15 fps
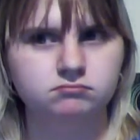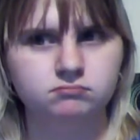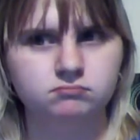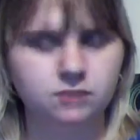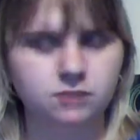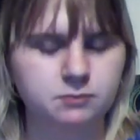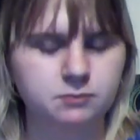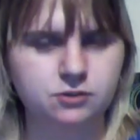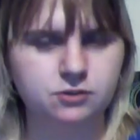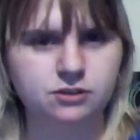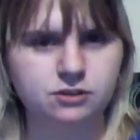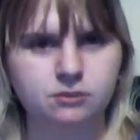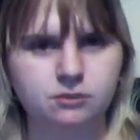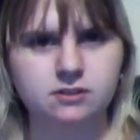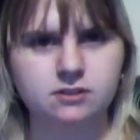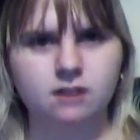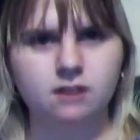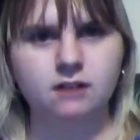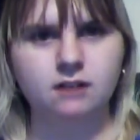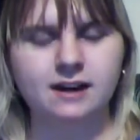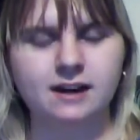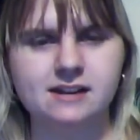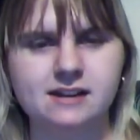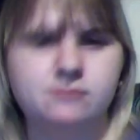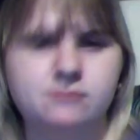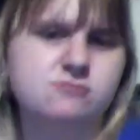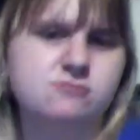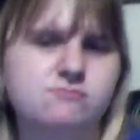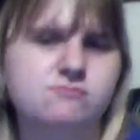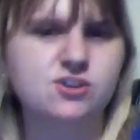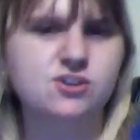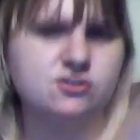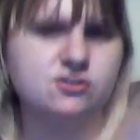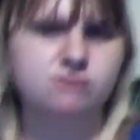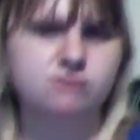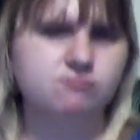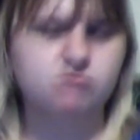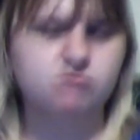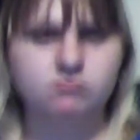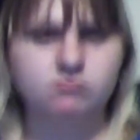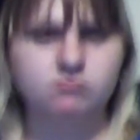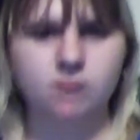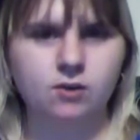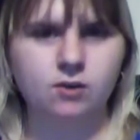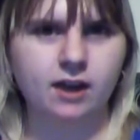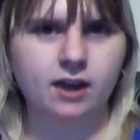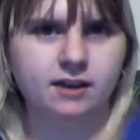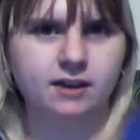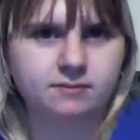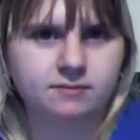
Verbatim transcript: the music was alright. It was just okay.